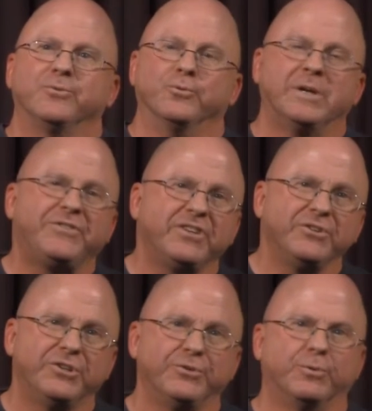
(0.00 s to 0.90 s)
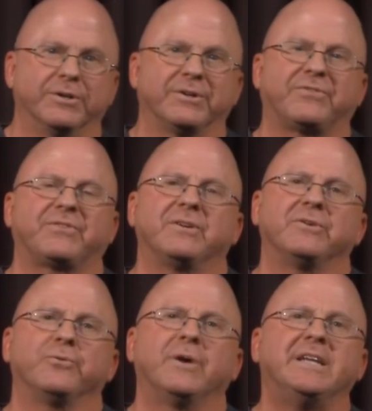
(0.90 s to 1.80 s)
rich in good works,
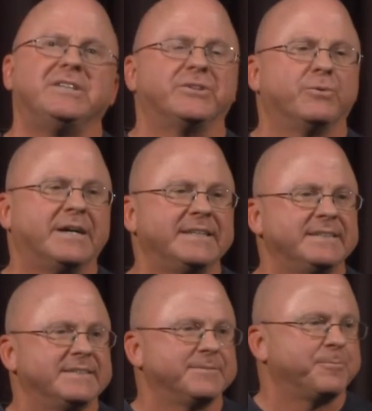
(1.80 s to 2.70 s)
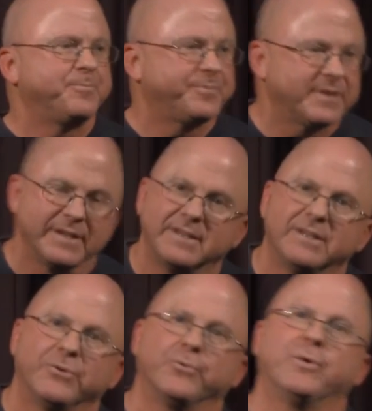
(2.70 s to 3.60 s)
ready to what?
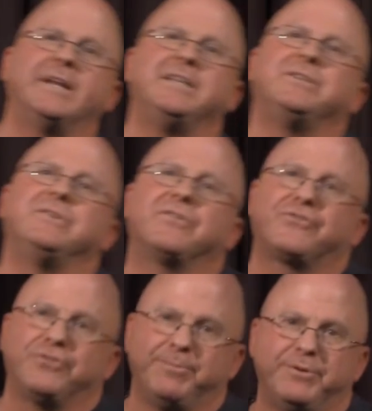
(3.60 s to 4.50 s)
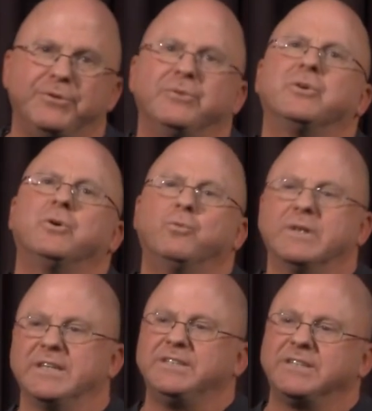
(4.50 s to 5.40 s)
Ready to distribute,
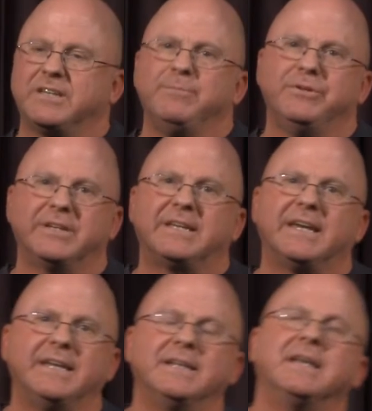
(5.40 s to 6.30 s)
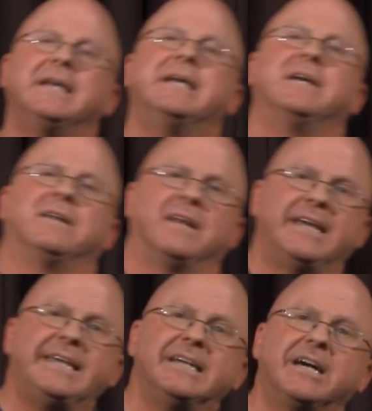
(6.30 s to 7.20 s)
willing to communicate,
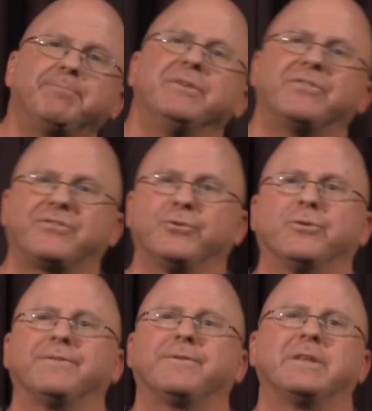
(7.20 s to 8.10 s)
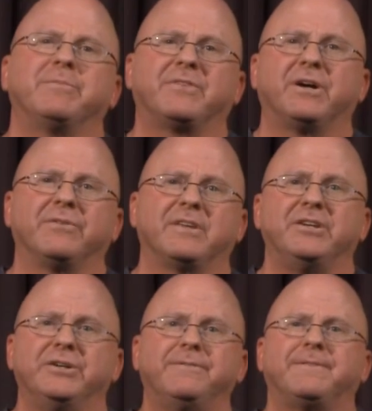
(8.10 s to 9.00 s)
laying up in store for themselves a
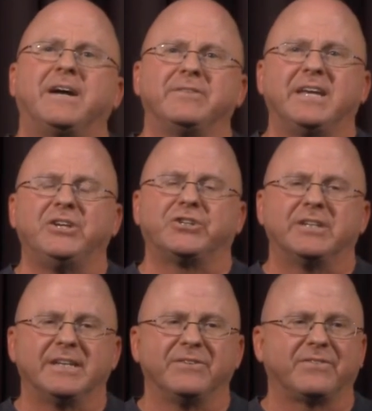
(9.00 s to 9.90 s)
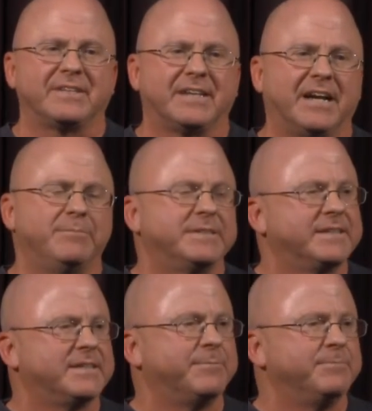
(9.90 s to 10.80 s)
good foundation against the time to
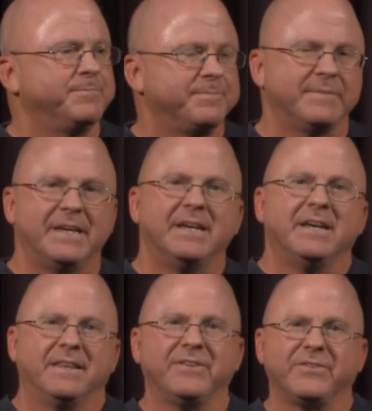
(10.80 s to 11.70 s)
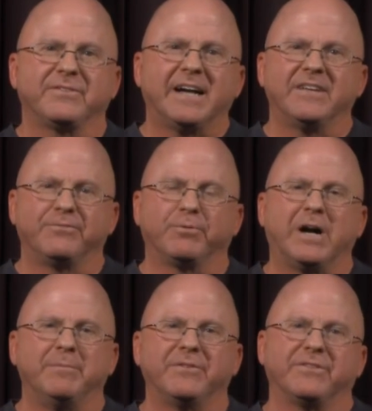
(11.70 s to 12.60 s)
come. This is God's
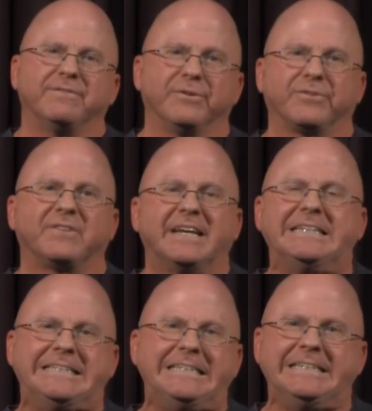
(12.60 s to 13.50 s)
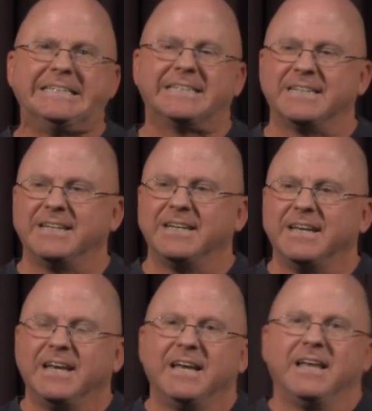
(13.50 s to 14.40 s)
promise in verse 19,
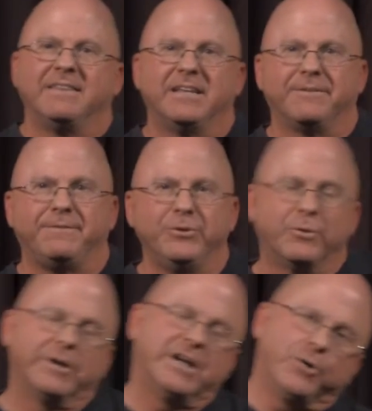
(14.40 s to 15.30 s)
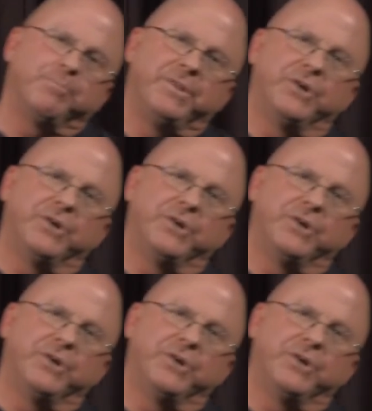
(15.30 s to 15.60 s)
that if you will help